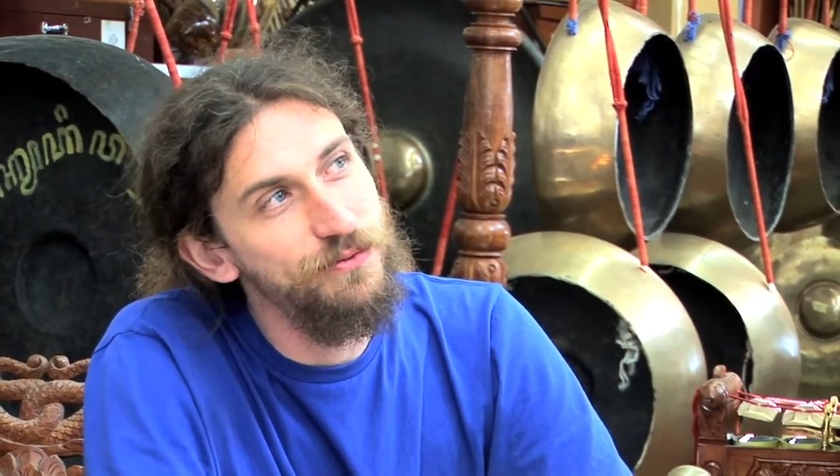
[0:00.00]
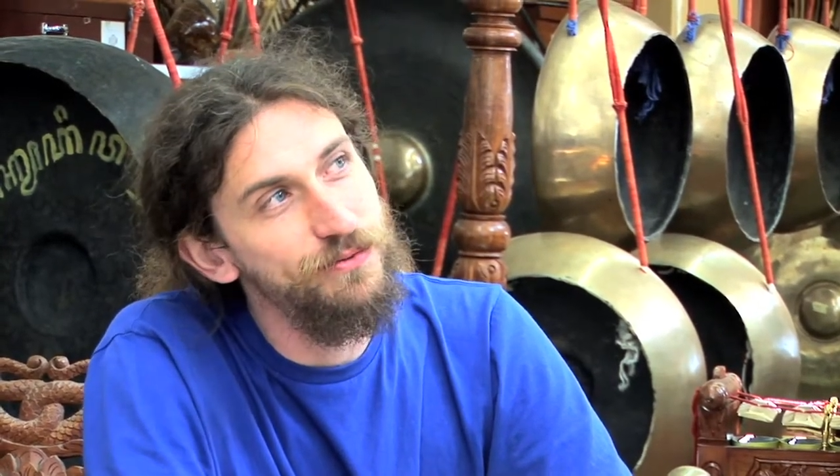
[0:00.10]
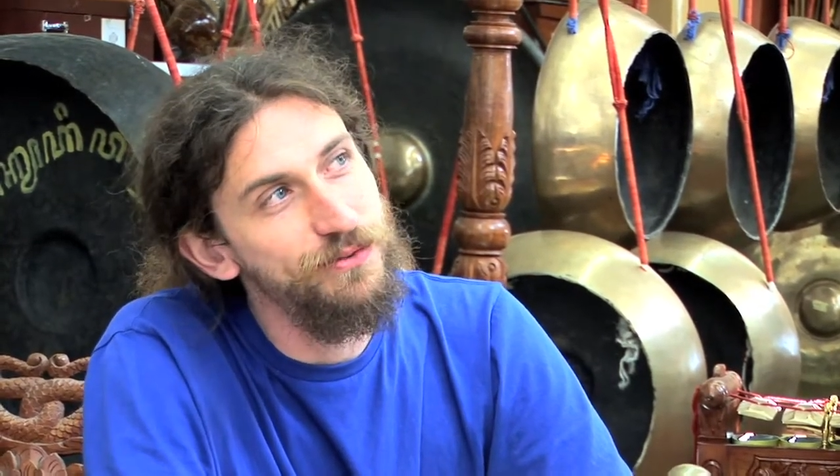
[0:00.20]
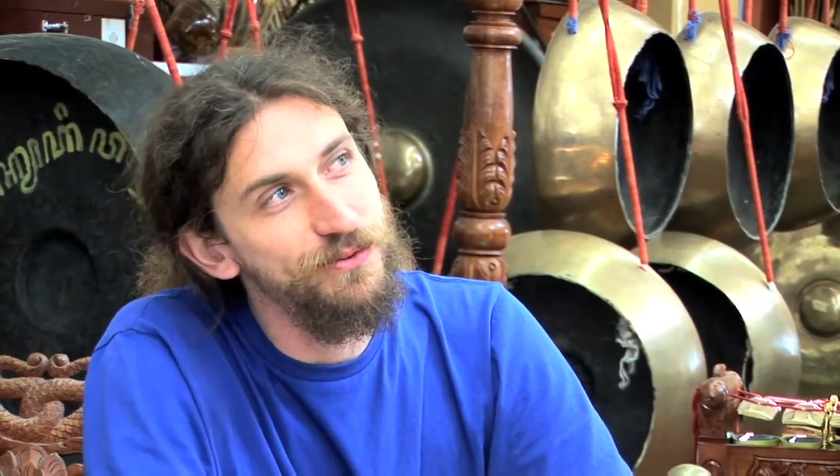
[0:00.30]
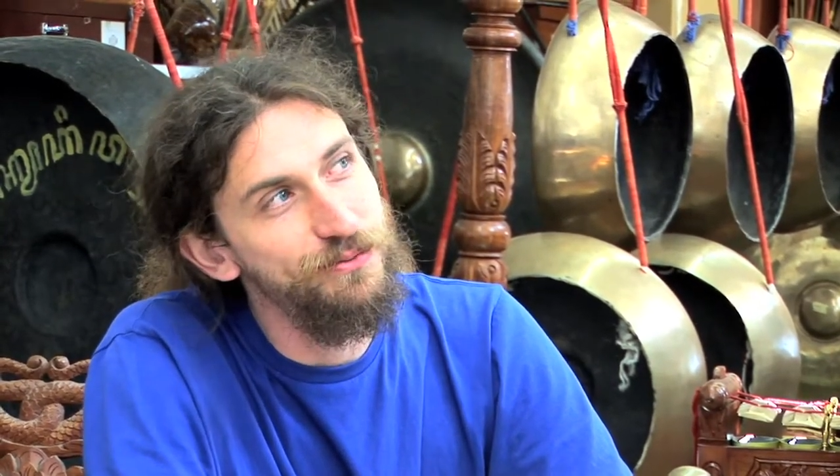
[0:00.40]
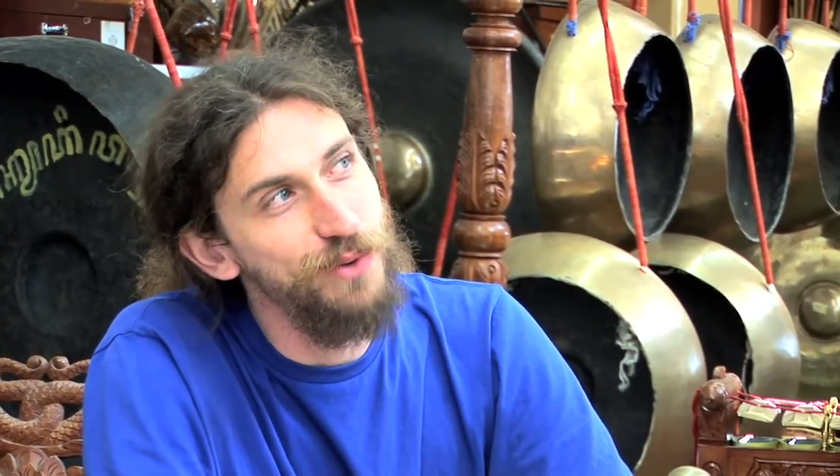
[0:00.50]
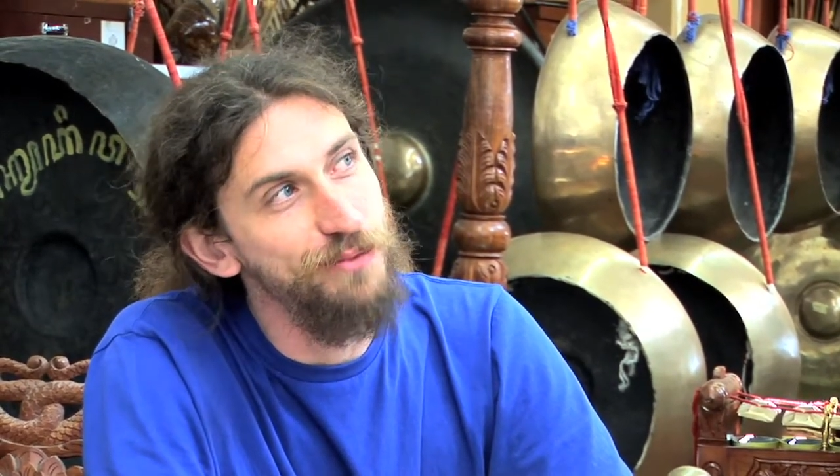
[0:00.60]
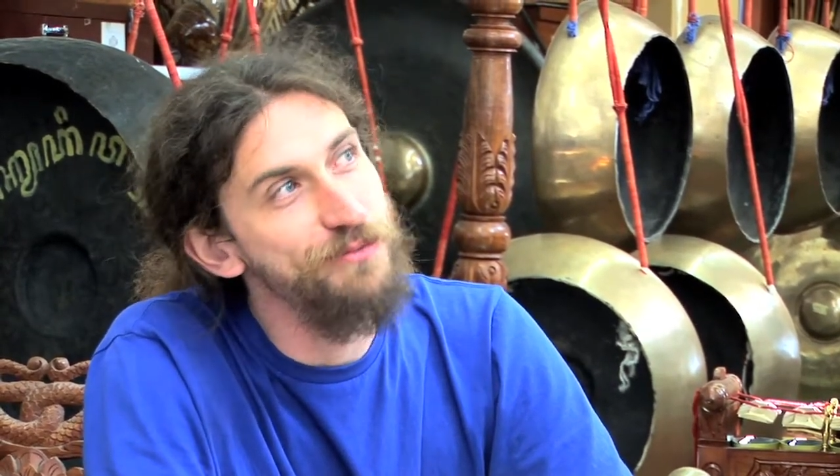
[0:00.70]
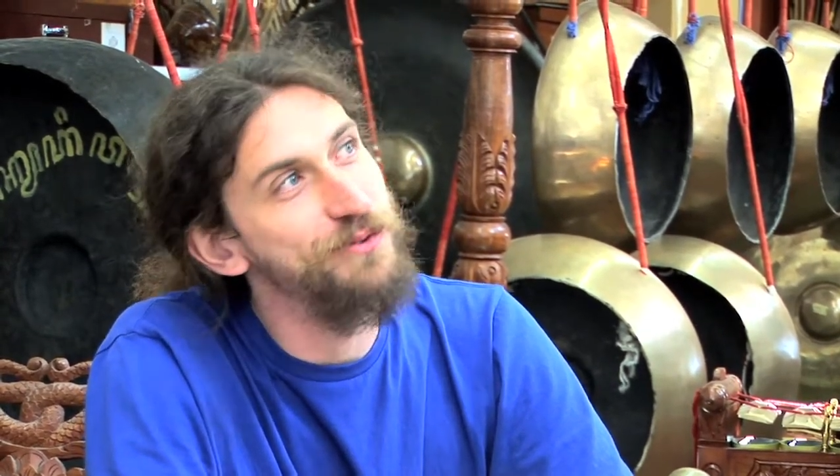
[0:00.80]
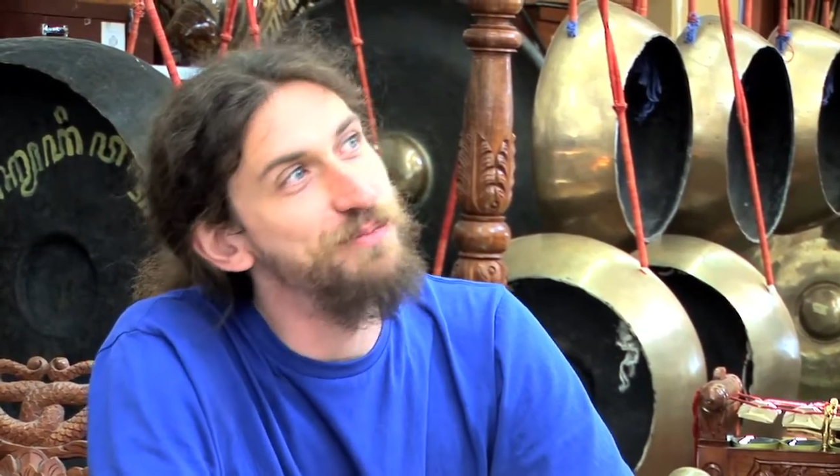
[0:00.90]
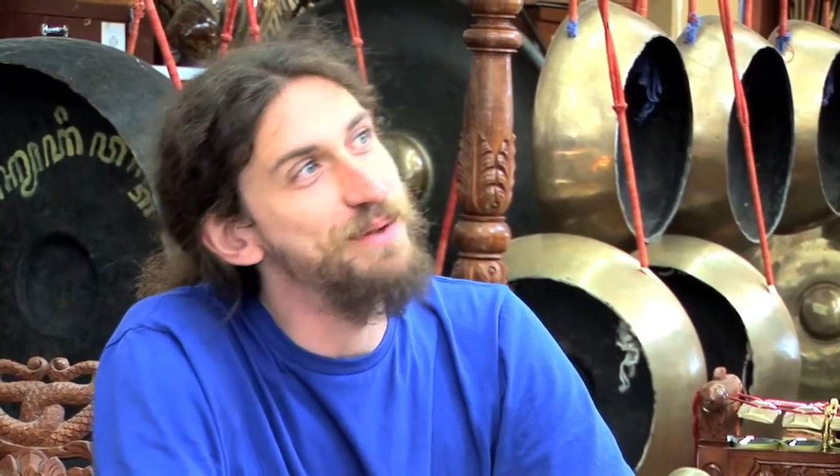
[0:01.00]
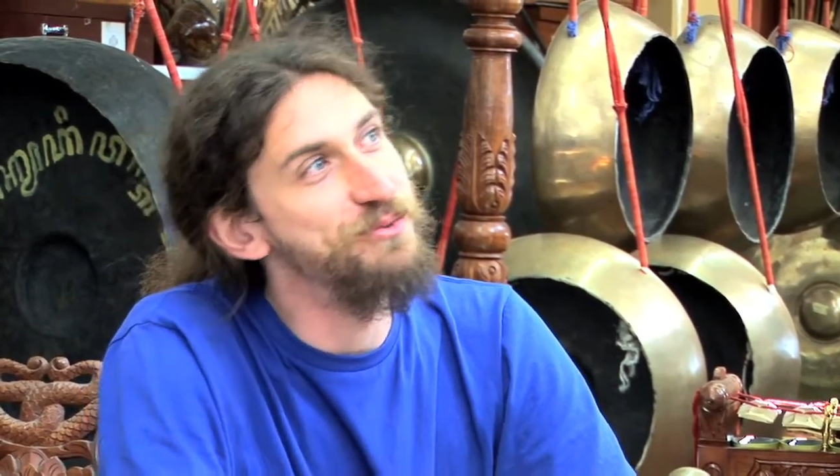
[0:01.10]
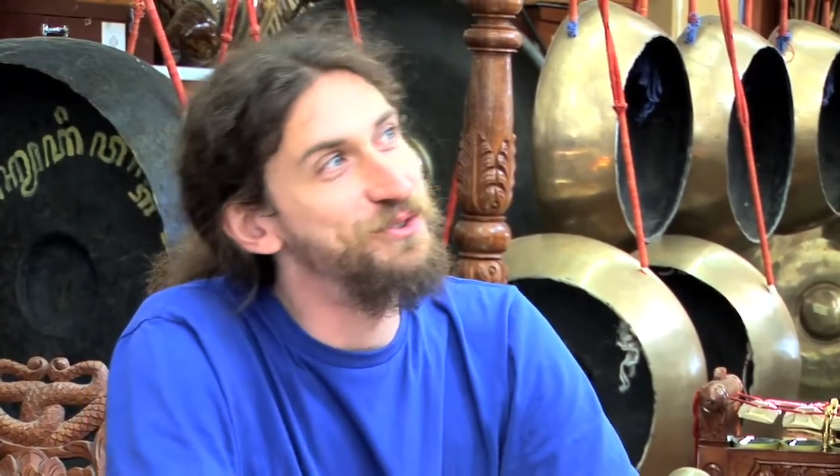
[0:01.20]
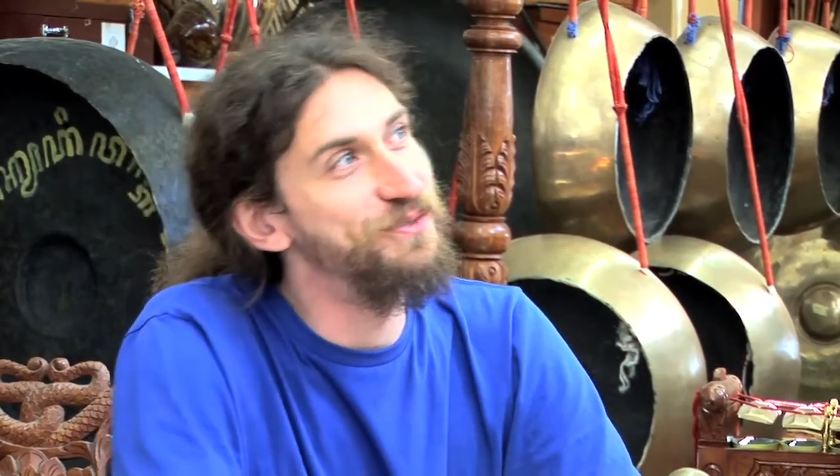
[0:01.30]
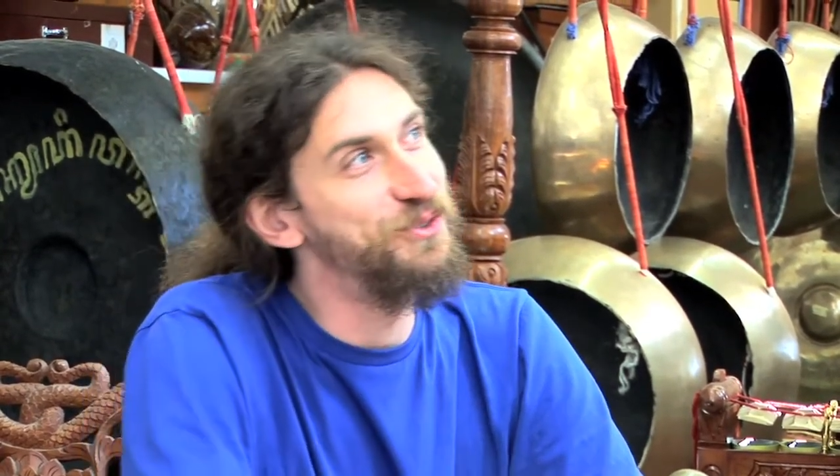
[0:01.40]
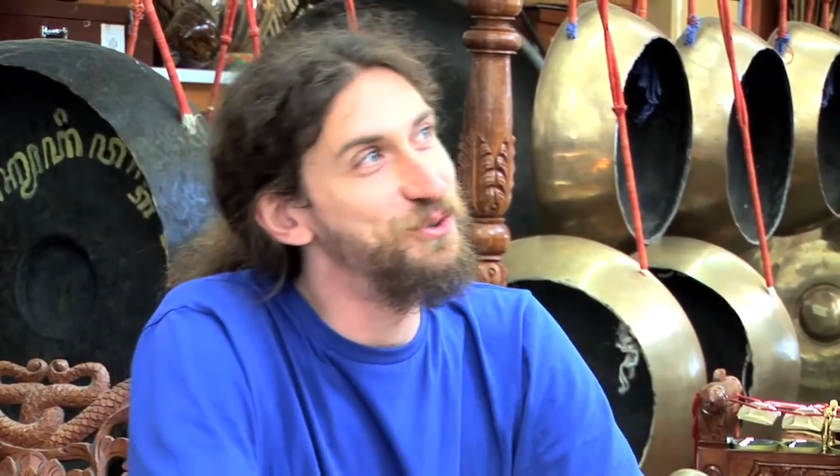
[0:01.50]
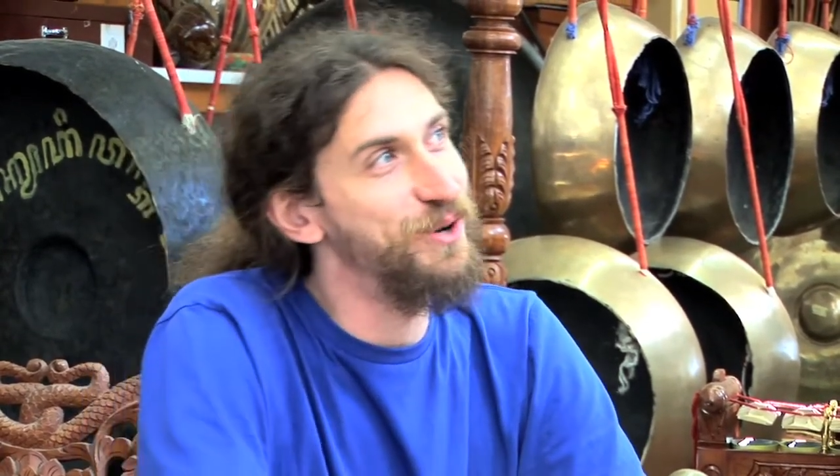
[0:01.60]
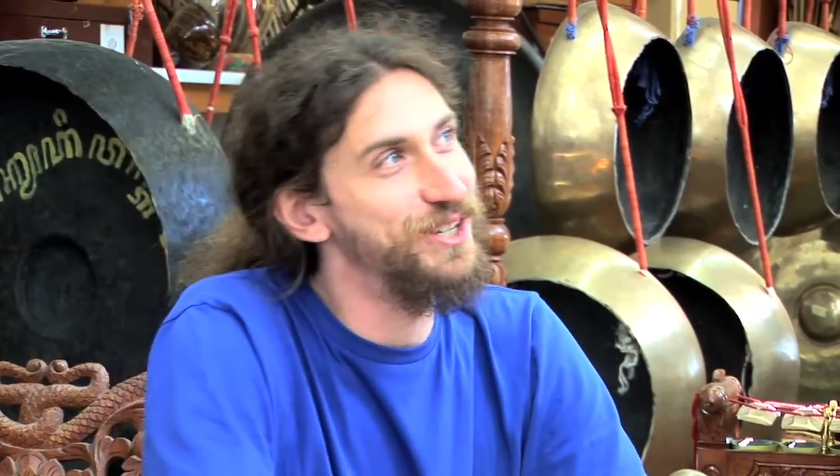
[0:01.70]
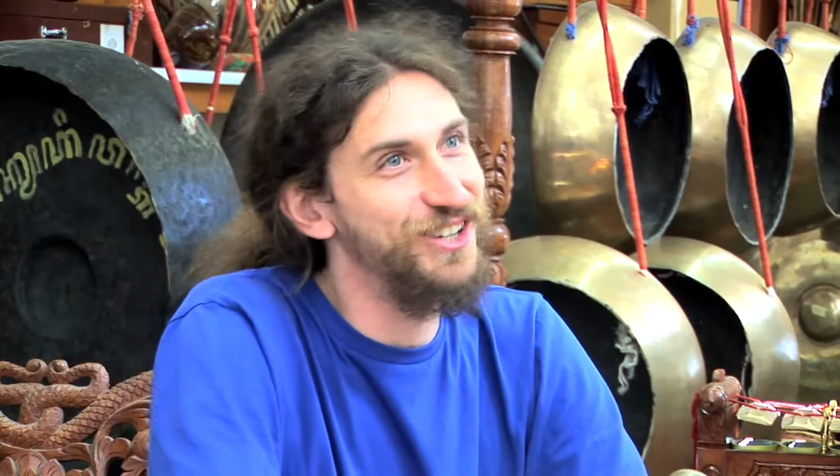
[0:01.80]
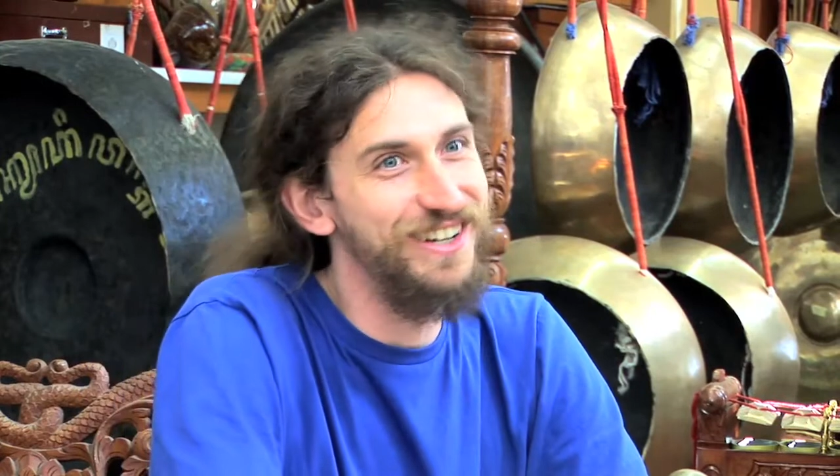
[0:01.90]
From my point of view,
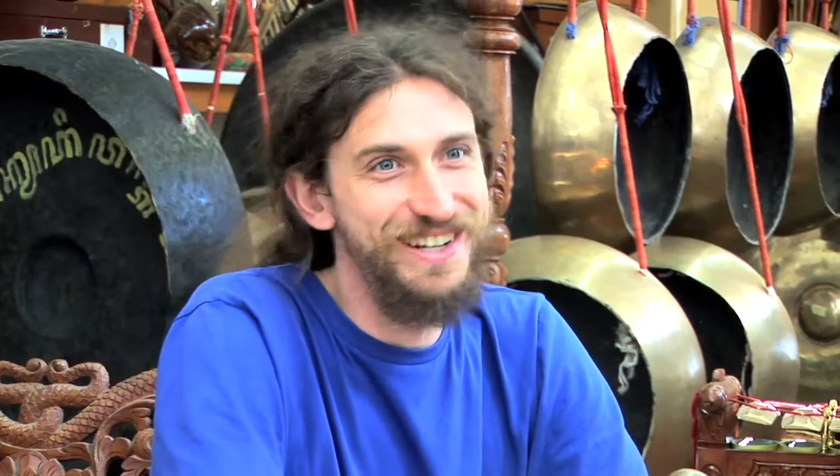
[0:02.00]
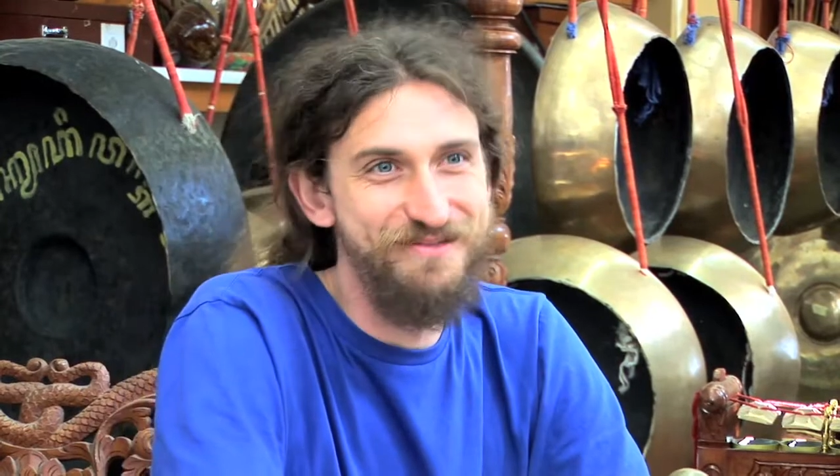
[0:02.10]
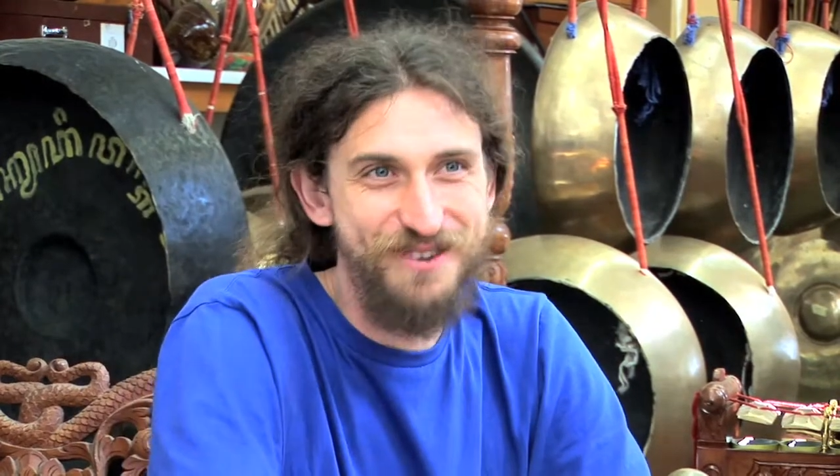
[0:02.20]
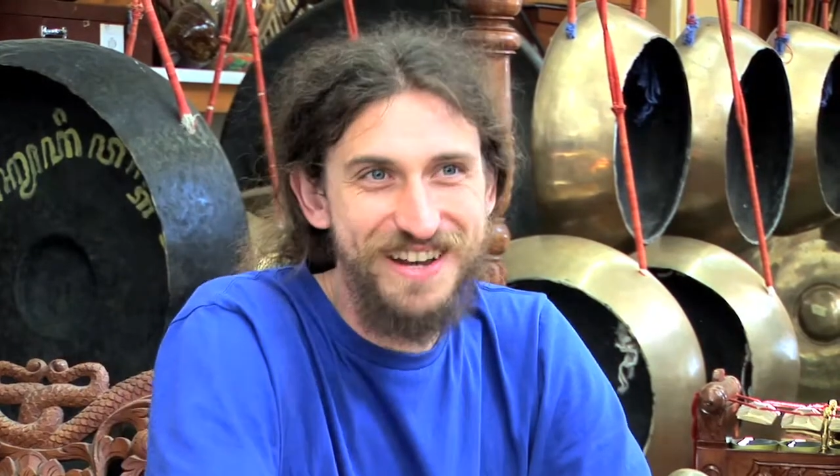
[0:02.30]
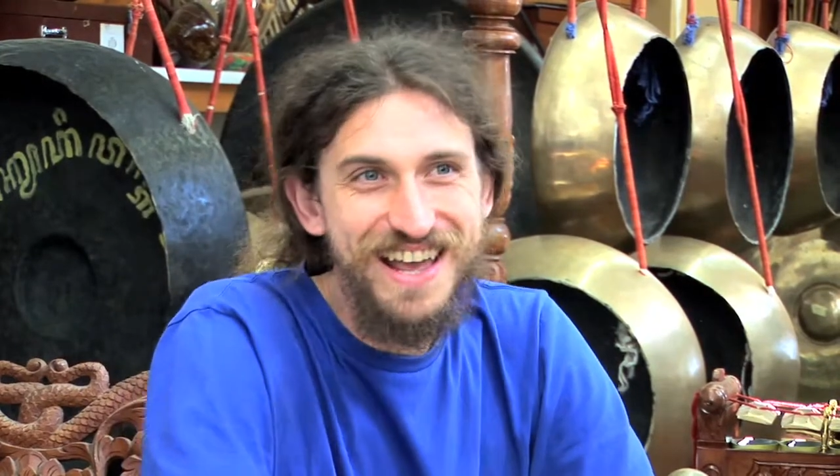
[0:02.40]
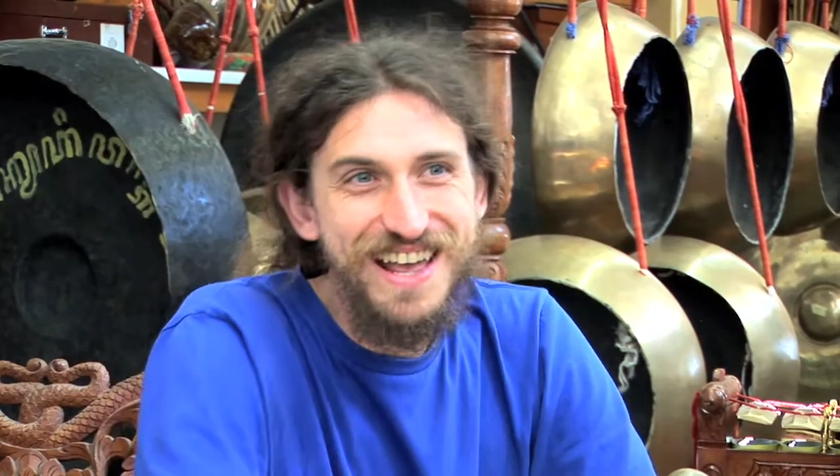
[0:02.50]
quite early in the morning.